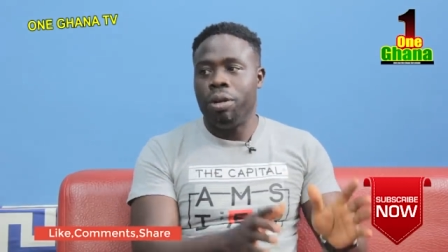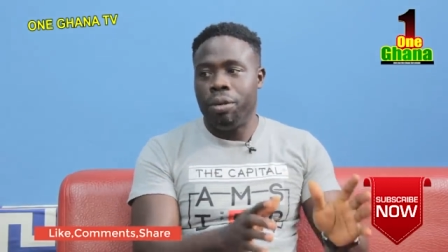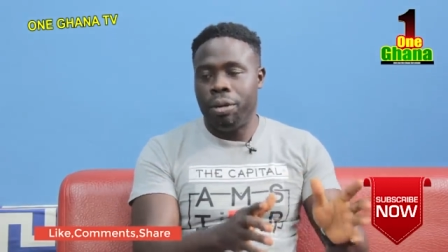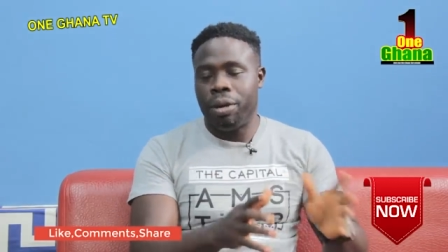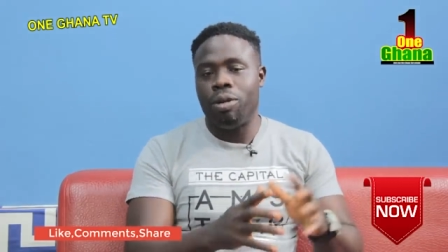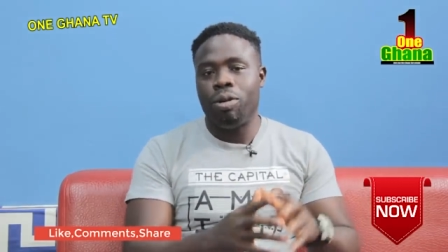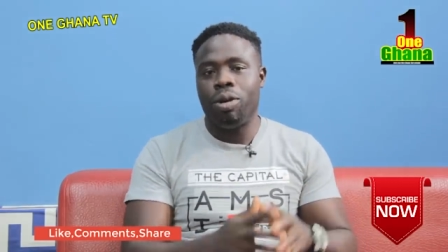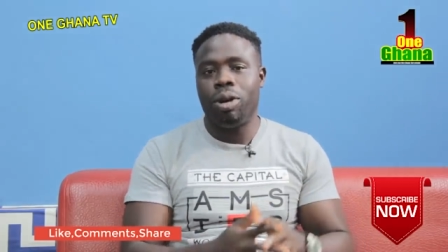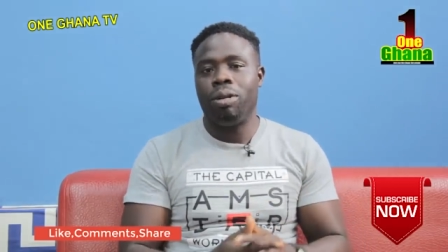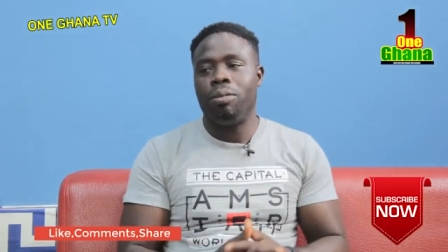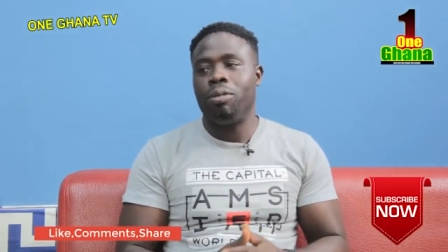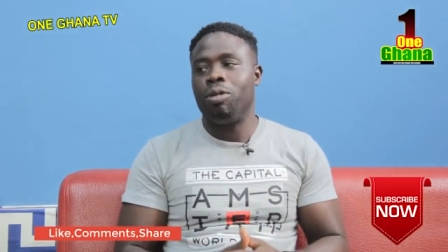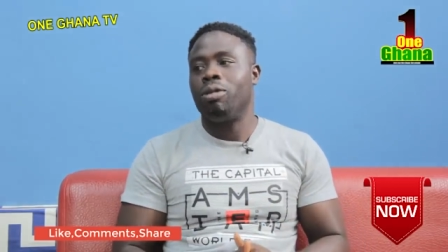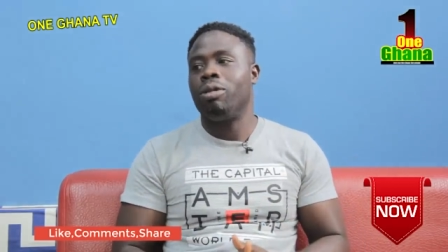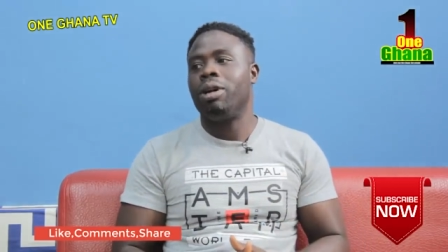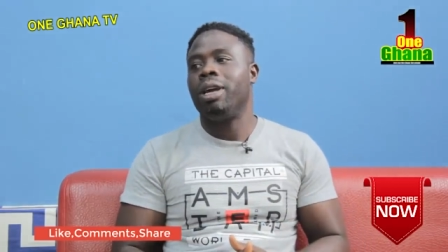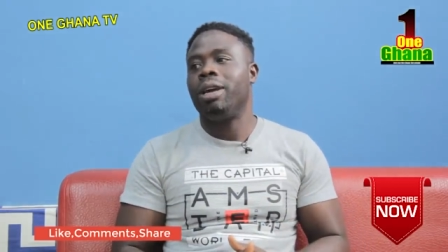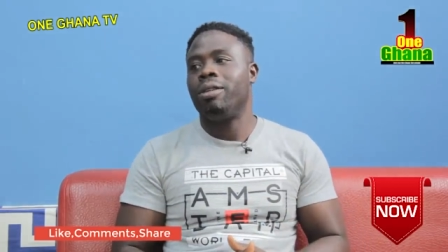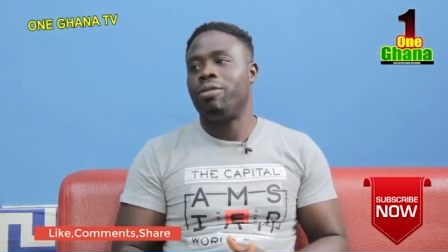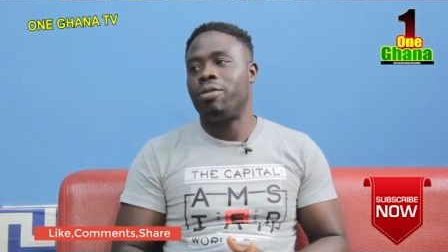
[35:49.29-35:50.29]
She hono
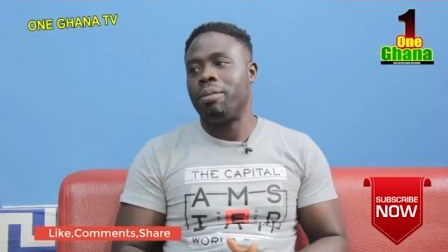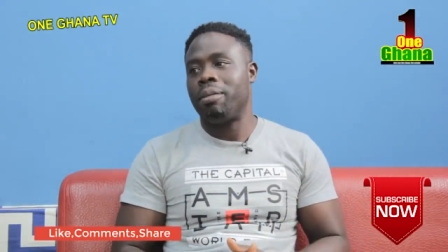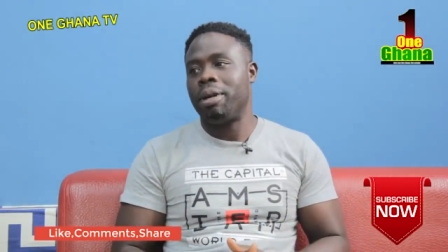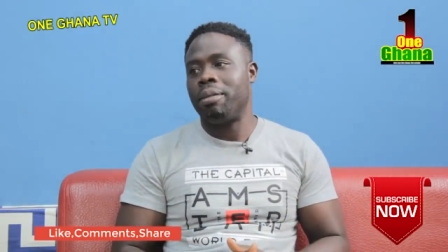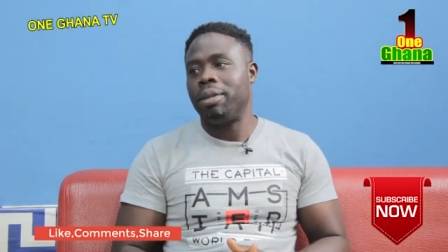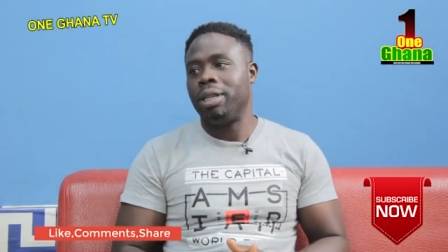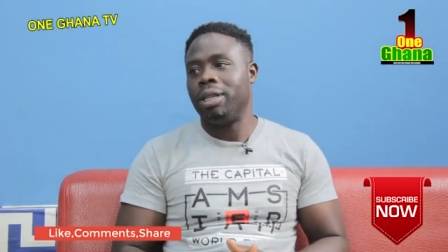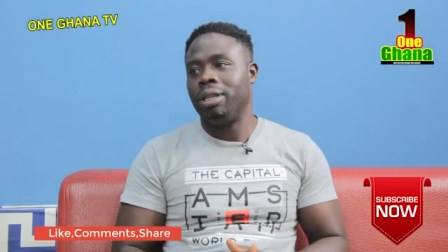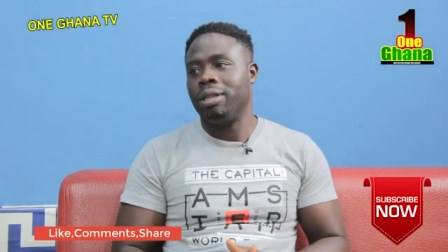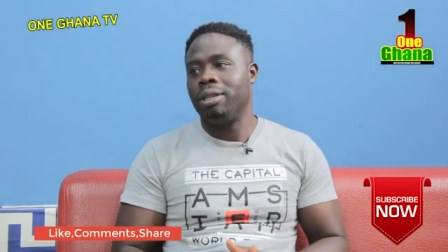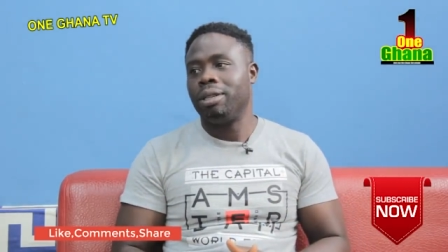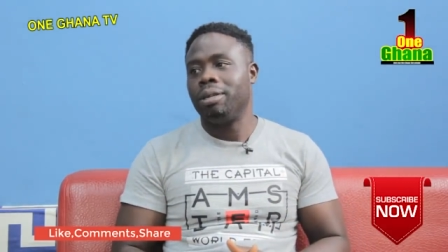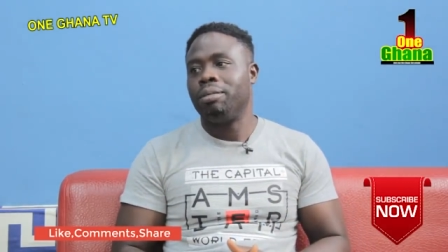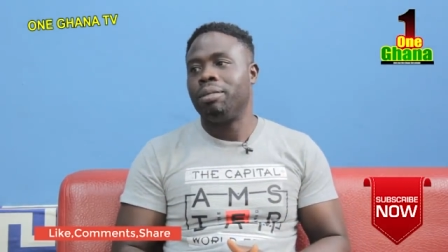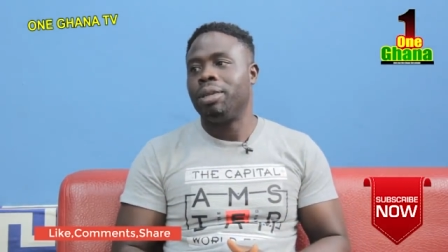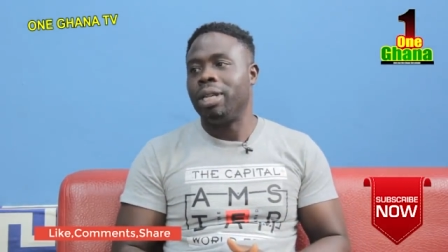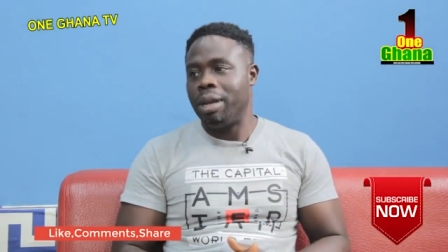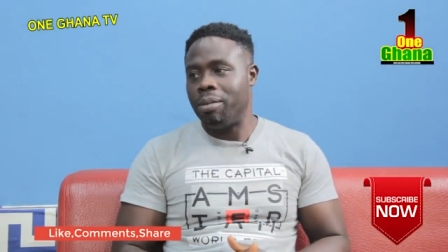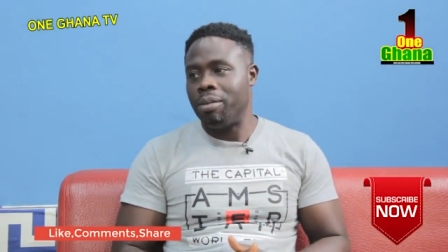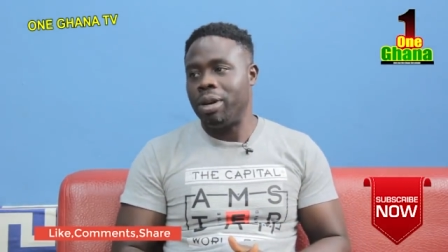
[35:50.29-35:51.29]
mo efa mama.
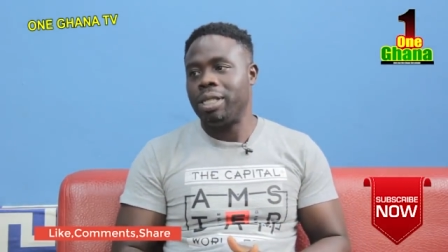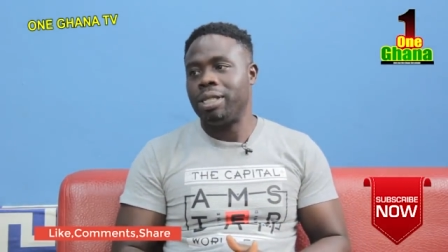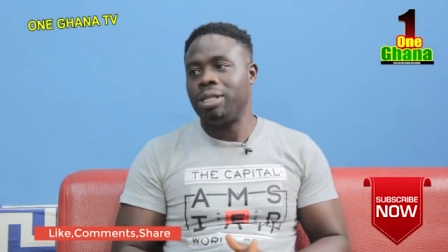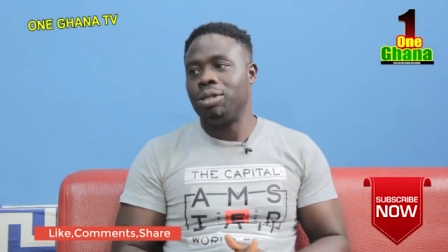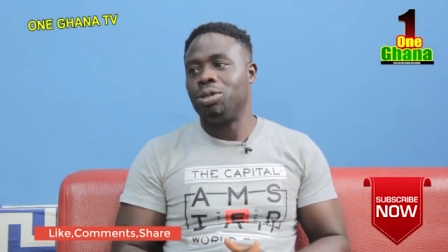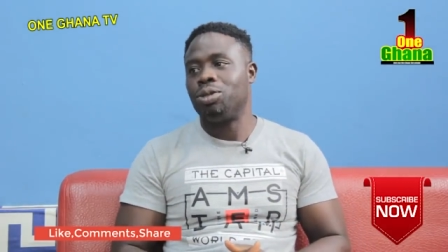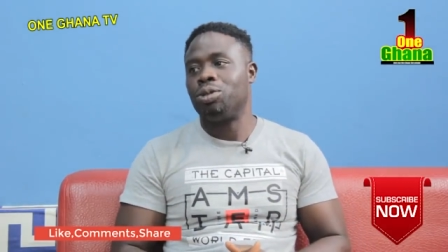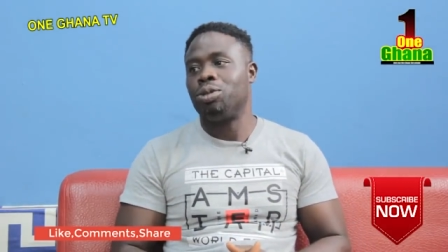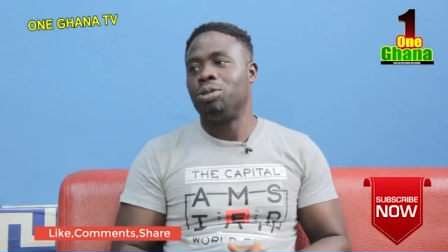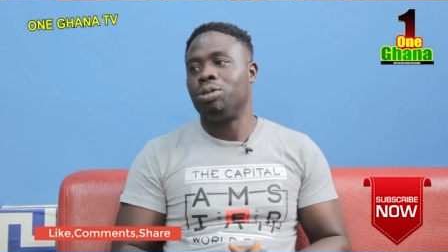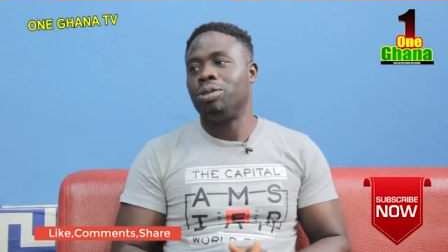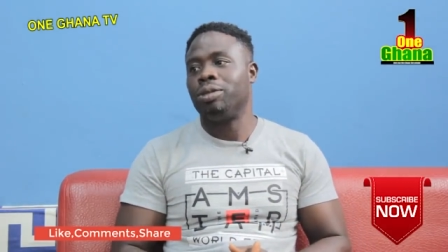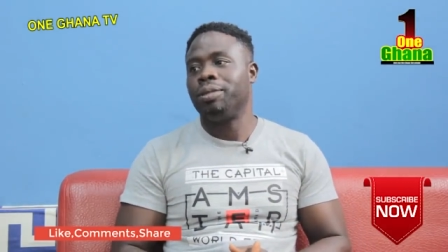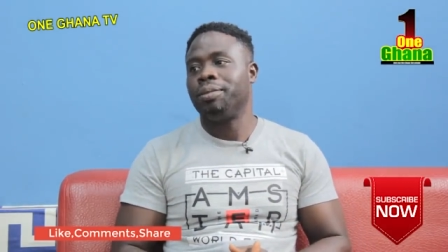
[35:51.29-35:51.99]
And I'm asking so.